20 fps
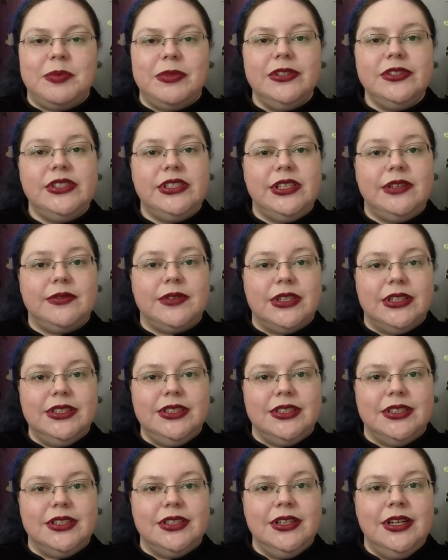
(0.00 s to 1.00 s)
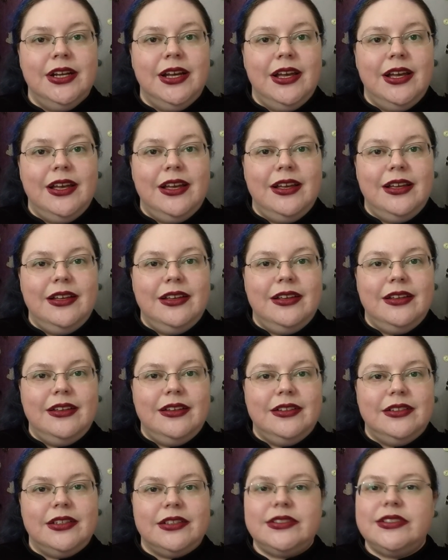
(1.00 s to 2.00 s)
But Mercy of Kalir
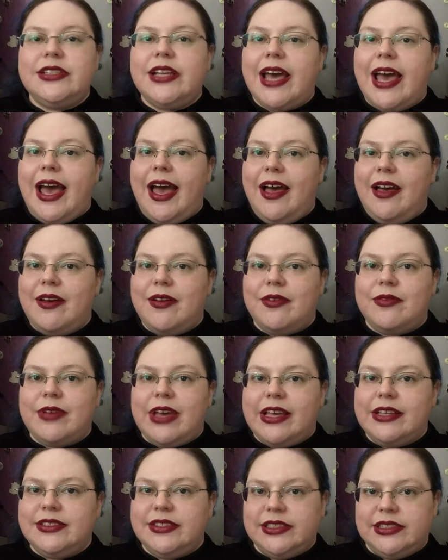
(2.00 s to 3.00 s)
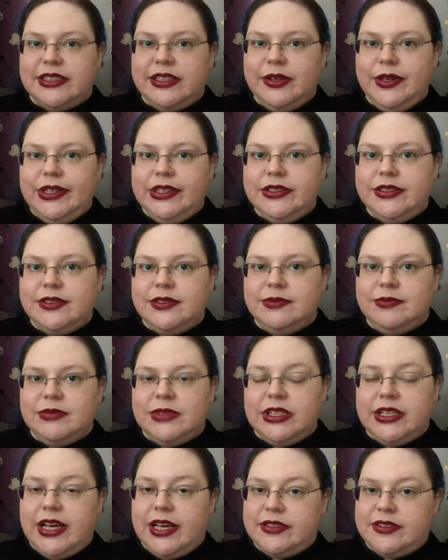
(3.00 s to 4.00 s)
doesn't have
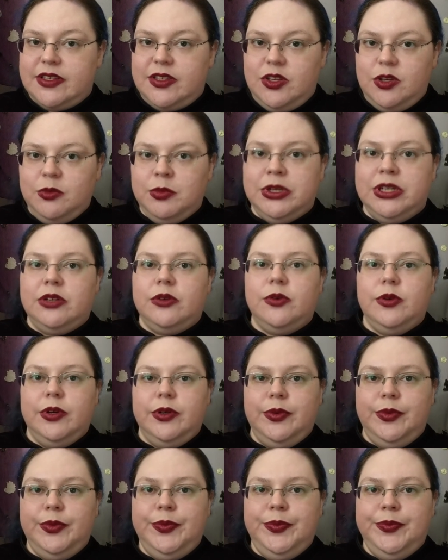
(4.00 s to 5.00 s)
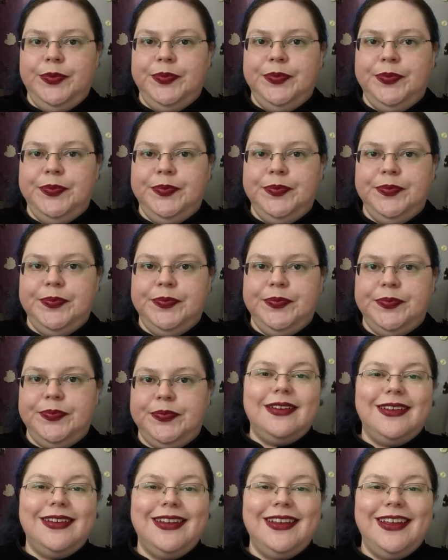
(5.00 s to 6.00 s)
ancillaries. It has a human crew.
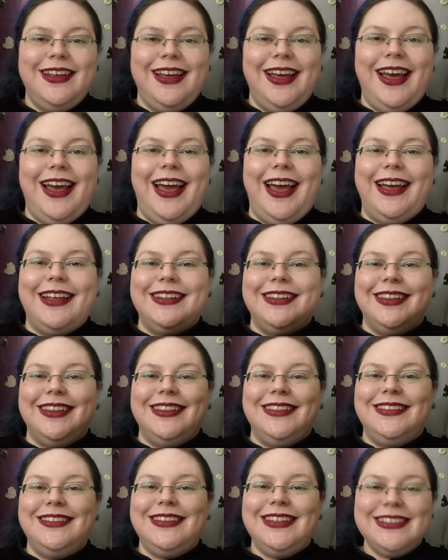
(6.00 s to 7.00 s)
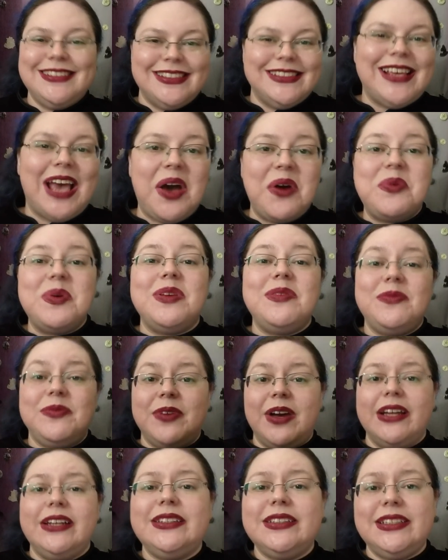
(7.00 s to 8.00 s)
And this is how we
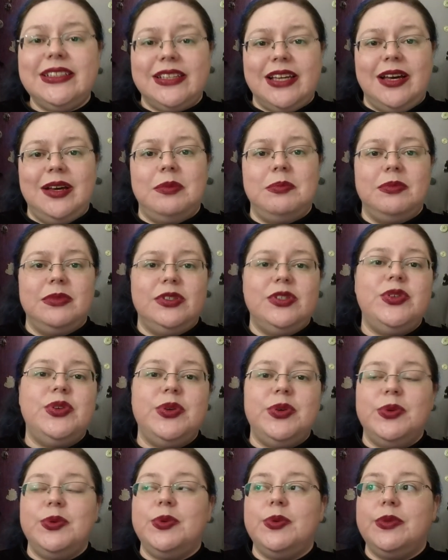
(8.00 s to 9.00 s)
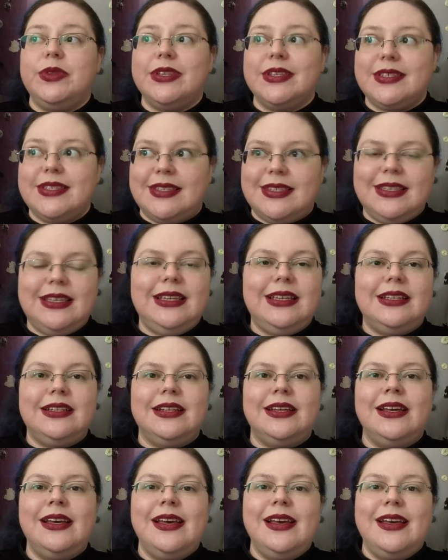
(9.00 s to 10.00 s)
finally come to the
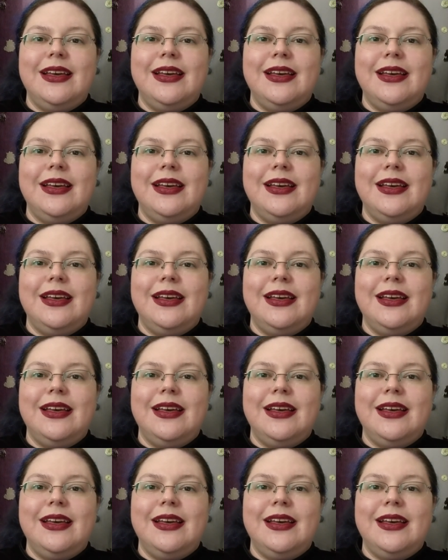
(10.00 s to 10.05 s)
scene